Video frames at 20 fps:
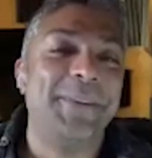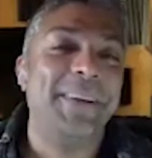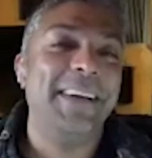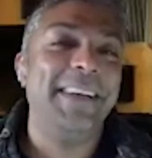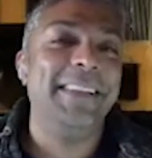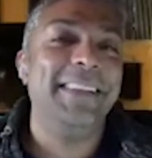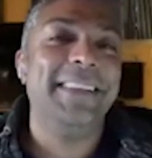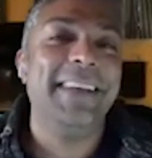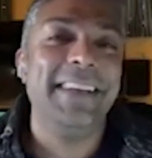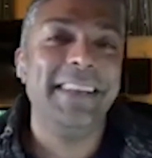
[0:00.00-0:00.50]

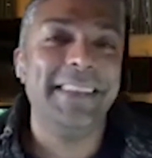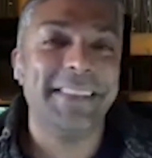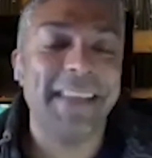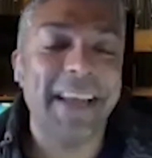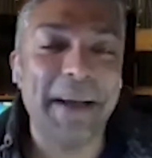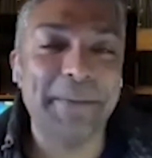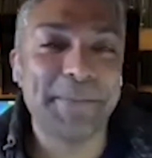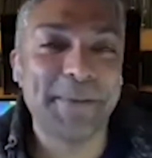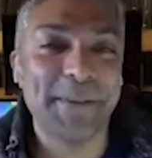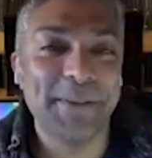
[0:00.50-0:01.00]
right. That is
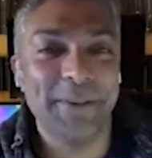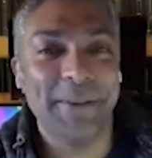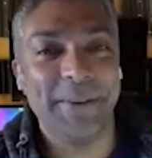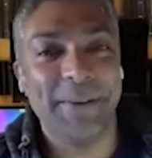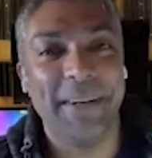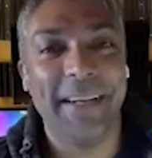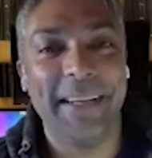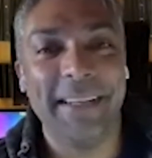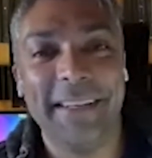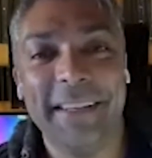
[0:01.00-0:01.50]
absolutely
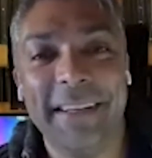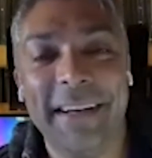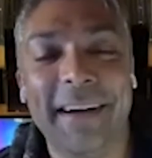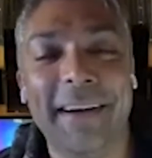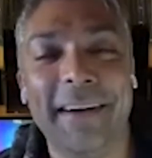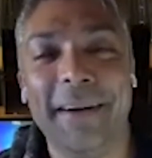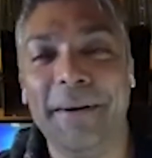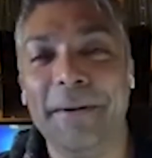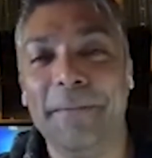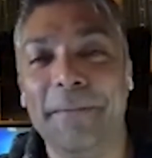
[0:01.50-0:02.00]
right.
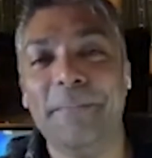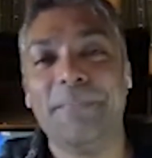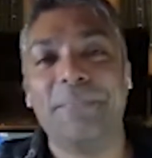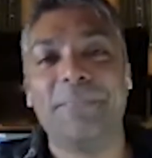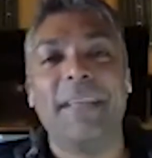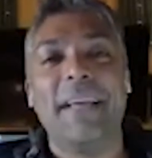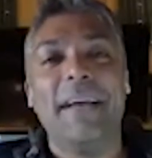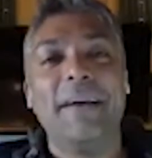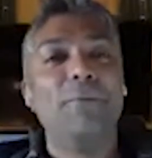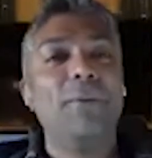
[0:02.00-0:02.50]

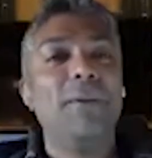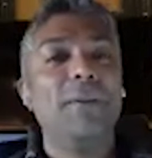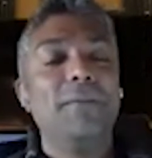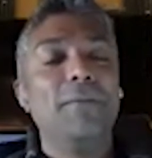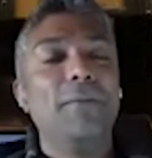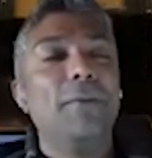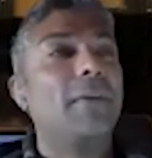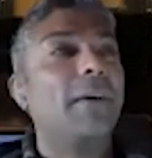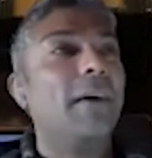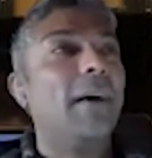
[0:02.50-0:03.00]

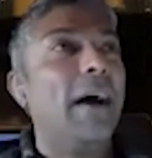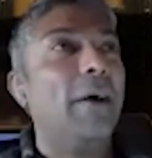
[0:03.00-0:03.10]
Well, look,